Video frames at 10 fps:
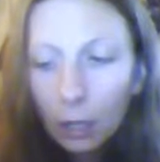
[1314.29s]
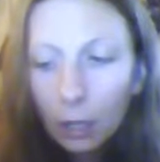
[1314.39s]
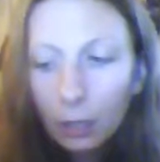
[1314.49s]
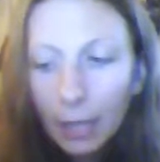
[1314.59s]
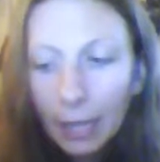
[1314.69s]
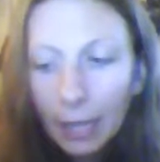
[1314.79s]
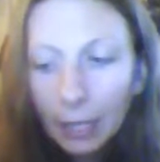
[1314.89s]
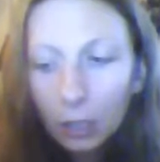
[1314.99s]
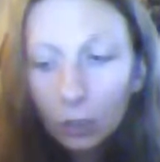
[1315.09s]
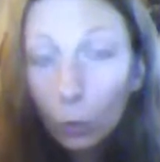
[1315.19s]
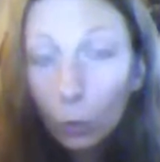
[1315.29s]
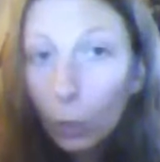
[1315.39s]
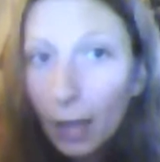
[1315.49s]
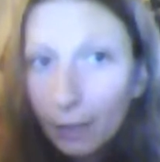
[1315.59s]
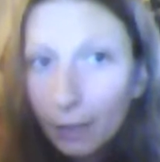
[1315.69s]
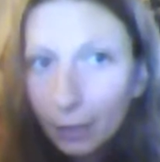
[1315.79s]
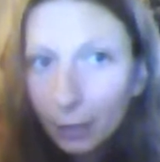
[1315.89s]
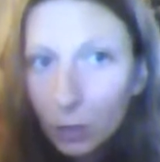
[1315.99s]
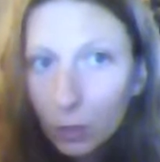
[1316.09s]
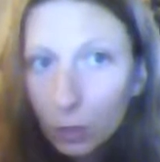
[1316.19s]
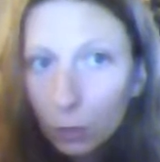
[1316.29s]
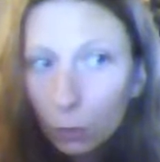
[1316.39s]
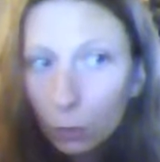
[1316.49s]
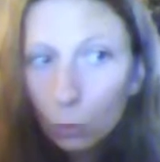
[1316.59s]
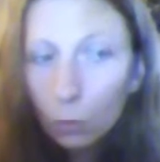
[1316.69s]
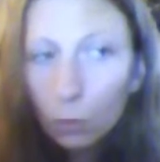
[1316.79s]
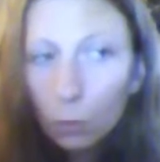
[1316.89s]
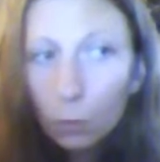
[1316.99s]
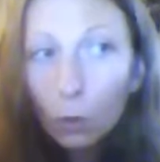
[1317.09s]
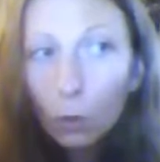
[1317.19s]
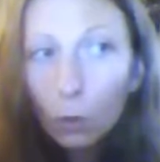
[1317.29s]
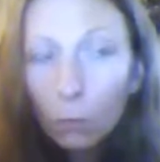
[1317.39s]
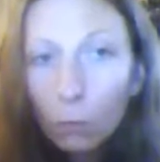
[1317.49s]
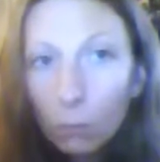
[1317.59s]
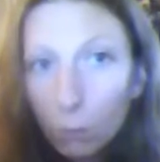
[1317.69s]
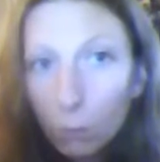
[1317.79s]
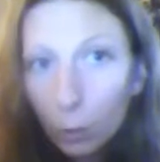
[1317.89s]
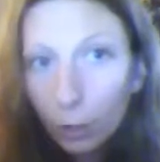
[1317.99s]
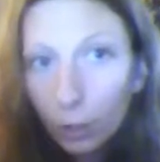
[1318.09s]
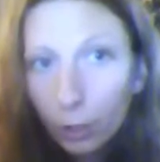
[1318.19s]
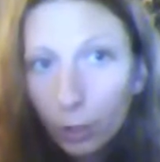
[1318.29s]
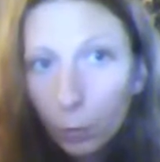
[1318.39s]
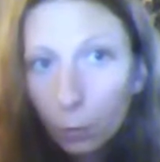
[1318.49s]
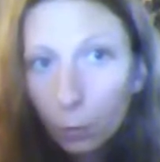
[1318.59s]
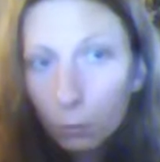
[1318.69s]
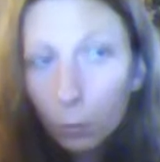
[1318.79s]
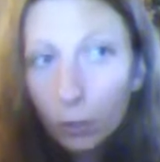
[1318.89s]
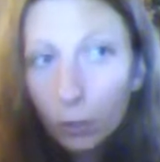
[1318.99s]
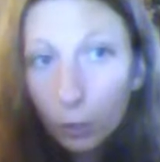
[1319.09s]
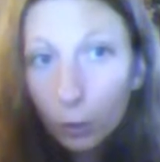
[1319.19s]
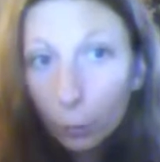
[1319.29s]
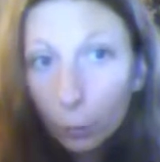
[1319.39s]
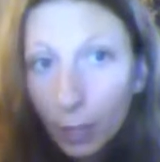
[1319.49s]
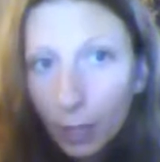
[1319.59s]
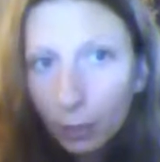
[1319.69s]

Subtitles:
like you're having to pull more than your own weight.